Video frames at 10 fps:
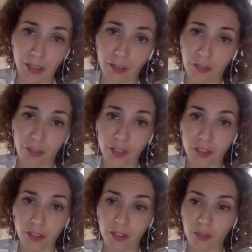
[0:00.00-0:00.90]
the
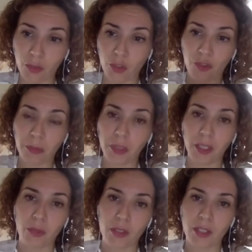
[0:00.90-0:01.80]
field, even, which for
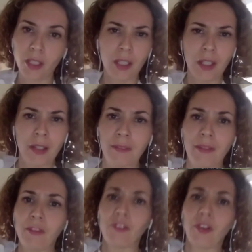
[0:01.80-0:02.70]
me
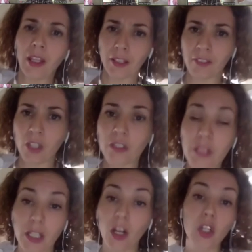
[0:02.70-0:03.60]
never felt like a very
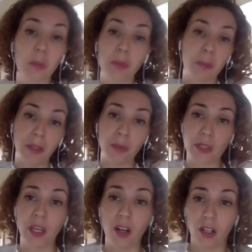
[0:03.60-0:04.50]
convincing argument, but it was
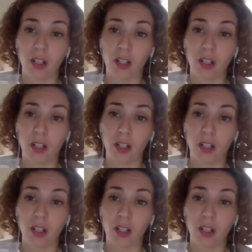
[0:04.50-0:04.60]
there.